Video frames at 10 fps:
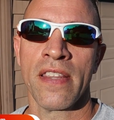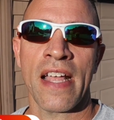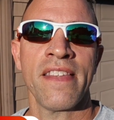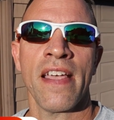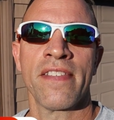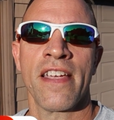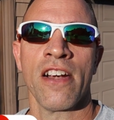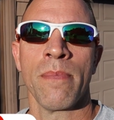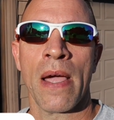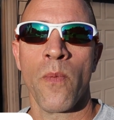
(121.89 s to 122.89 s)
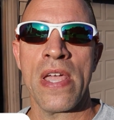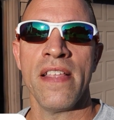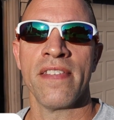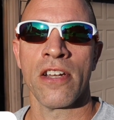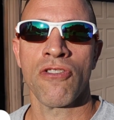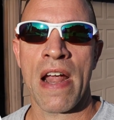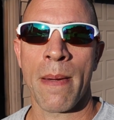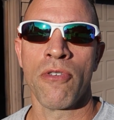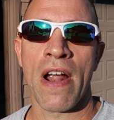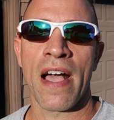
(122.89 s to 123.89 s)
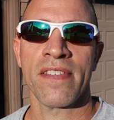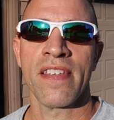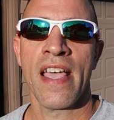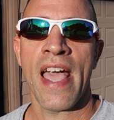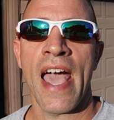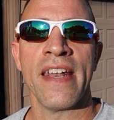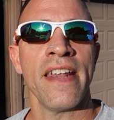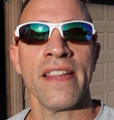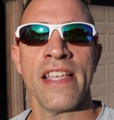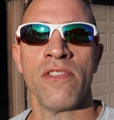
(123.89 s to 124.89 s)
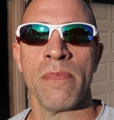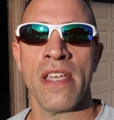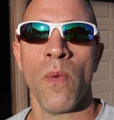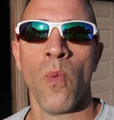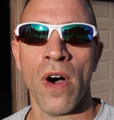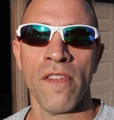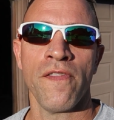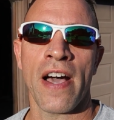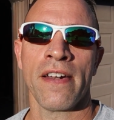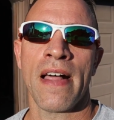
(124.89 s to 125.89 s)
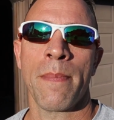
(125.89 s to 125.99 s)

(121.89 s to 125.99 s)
That takes care of my weeds and crabgrass, and then it leaves me one final